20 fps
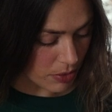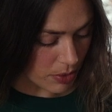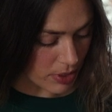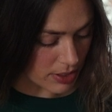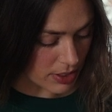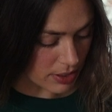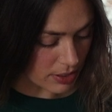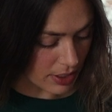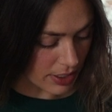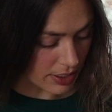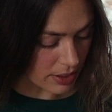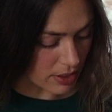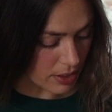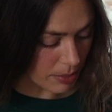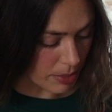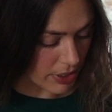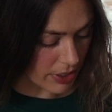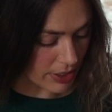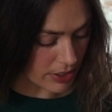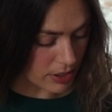it wasn't like the
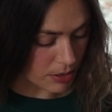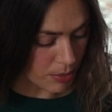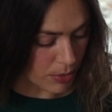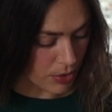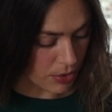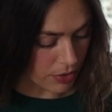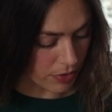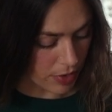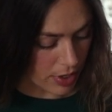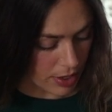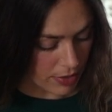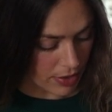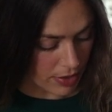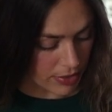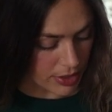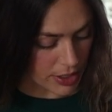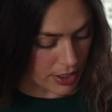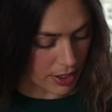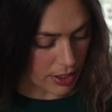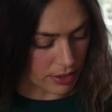biggest move that I've
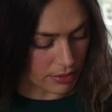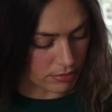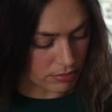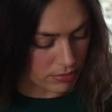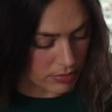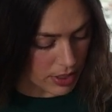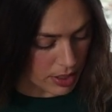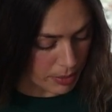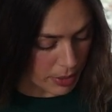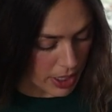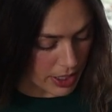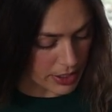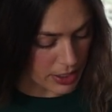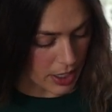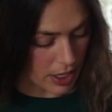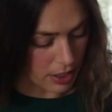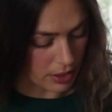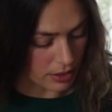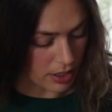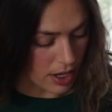ever done in my
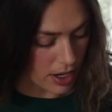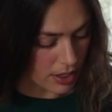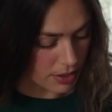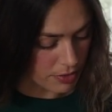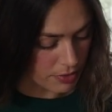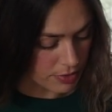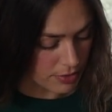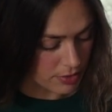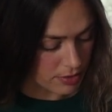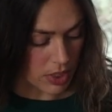entire life.